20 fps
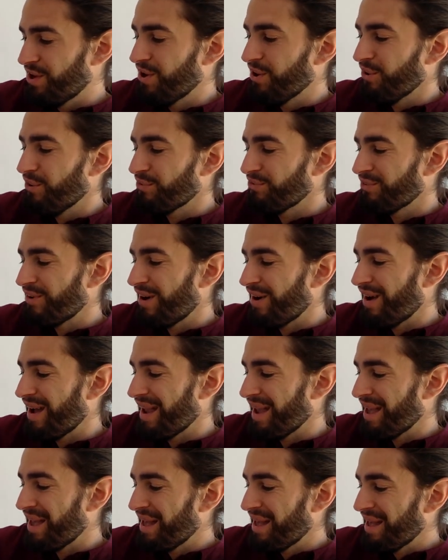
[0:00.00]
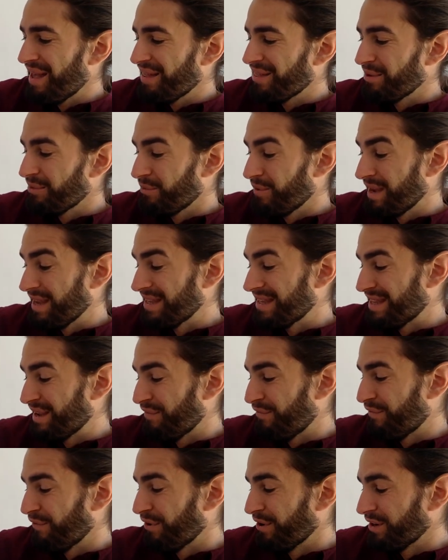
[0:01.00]
You're right that we're
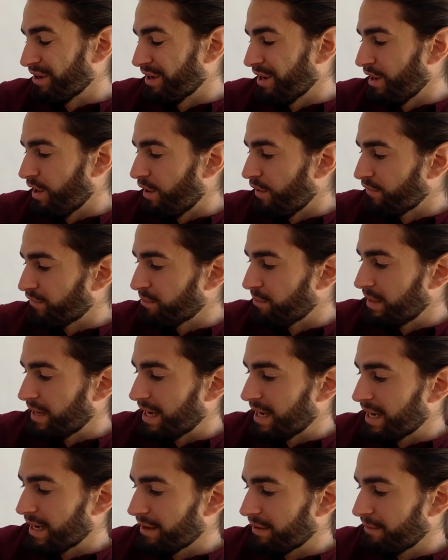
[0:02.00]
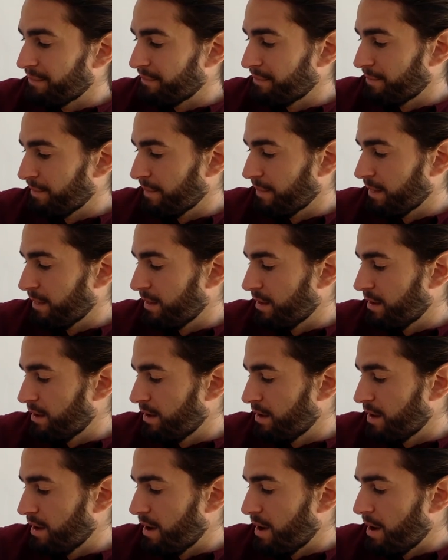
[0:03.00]
different, laughed Minik.
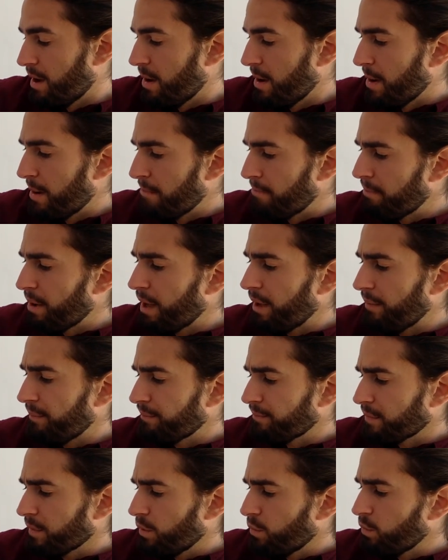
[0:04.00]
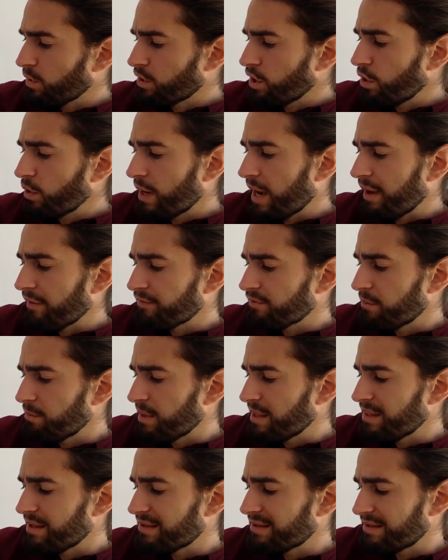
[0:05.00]
But we don't have to
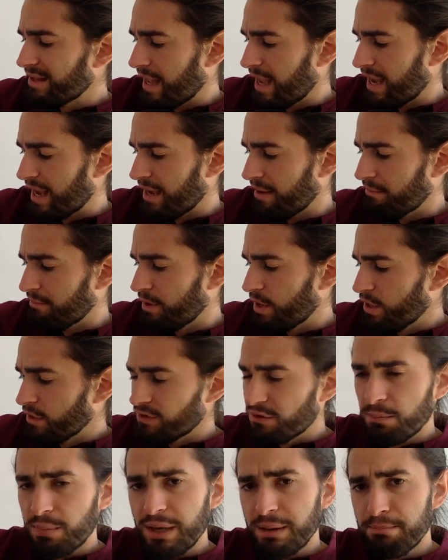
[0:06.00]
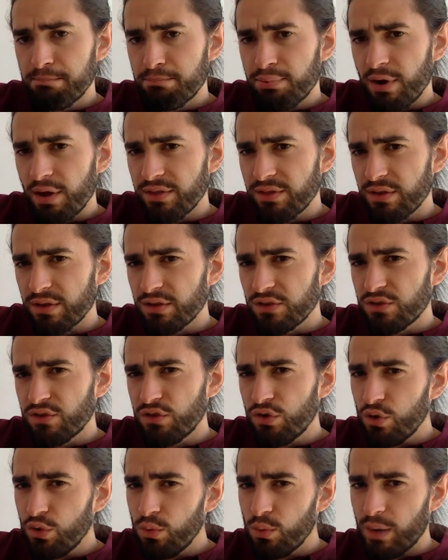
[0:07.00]
be the same to be brothers,
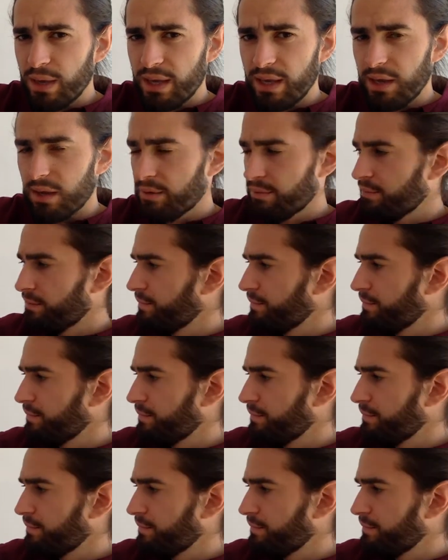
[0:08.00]
do we?